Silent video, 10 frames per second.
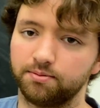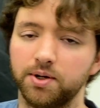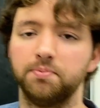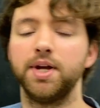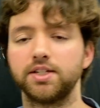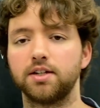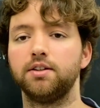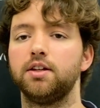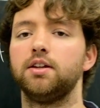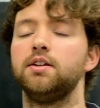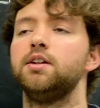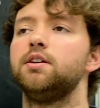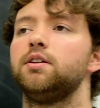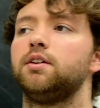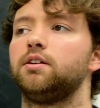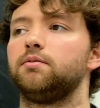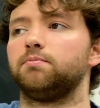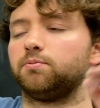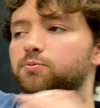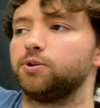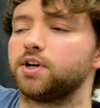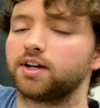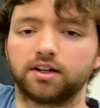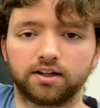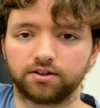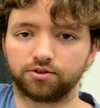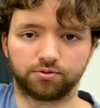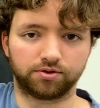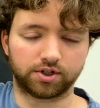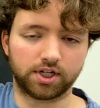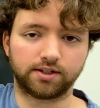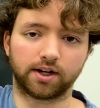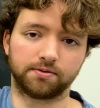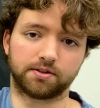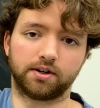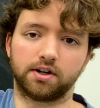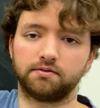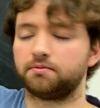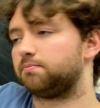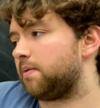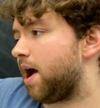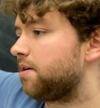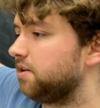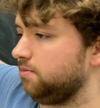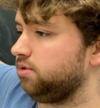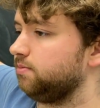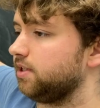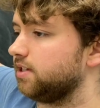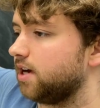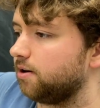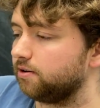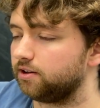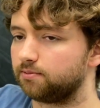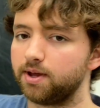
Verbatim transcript: But basically, we're not getting into the details of how to implement this algorithm.